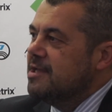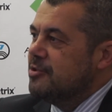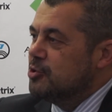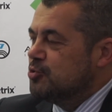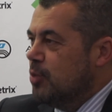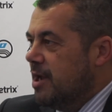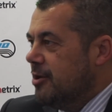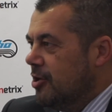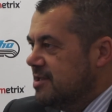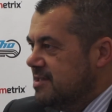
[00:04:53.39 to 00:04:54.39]
There is one
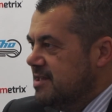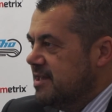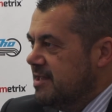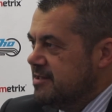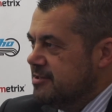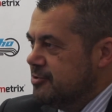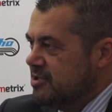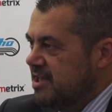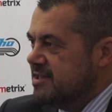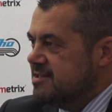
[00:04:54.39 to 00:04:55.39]
only dedicated to
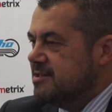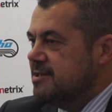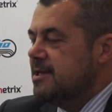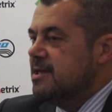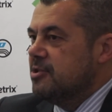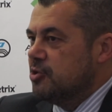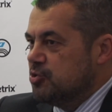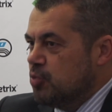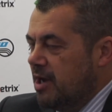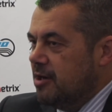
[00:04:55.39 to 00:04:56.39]
test. There
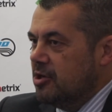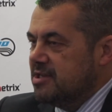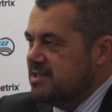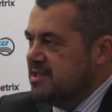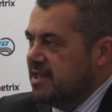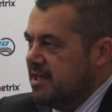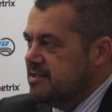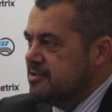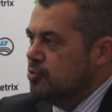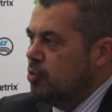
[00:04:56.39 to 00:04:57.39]
is one only
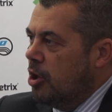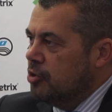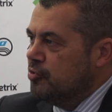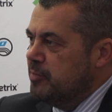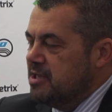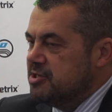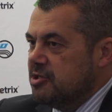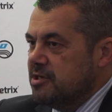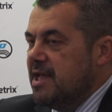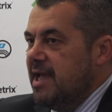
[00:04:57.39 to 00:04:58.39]
dedicated to
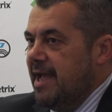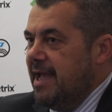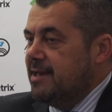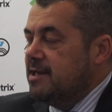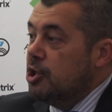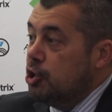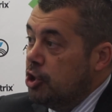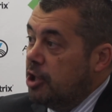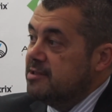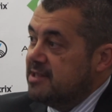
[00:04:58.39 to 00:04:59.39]
automation and
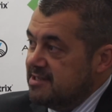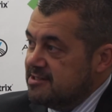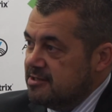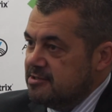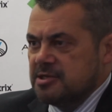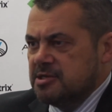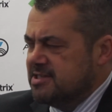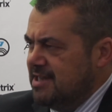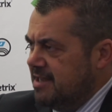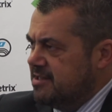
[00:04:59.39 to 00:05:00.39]
non-testers,
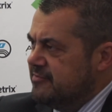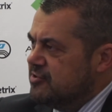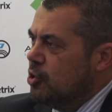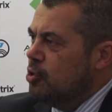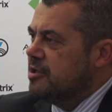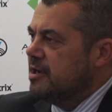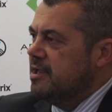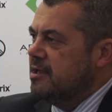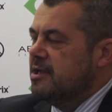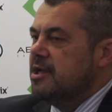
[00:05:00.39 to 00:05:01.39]
selective
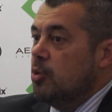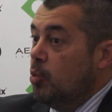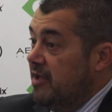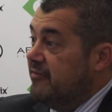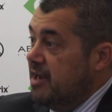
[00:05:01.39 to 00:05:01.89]
soldering. We have an